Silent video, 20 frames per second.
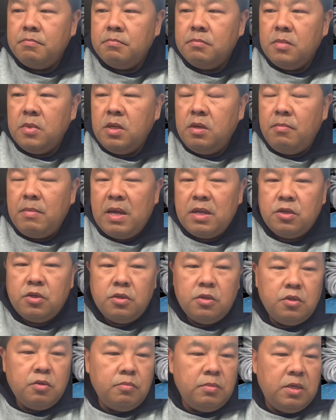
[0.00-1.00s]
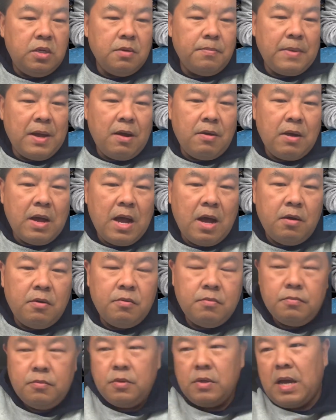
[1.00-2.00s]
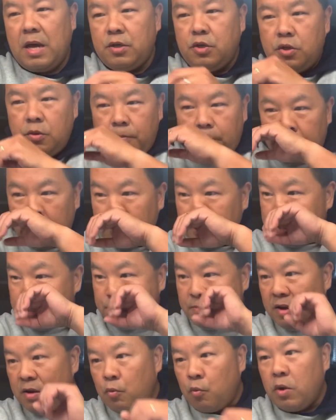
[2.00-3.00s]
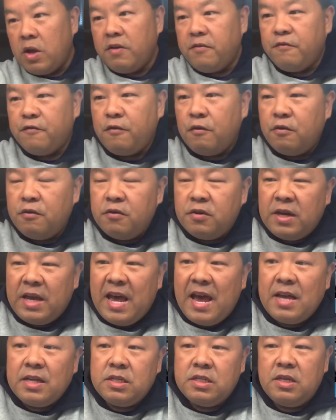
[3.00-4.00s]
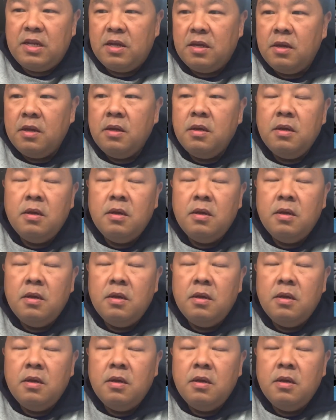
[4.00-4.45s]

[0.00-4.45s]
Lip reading: he mentioned to me about how I should place my weight for casting.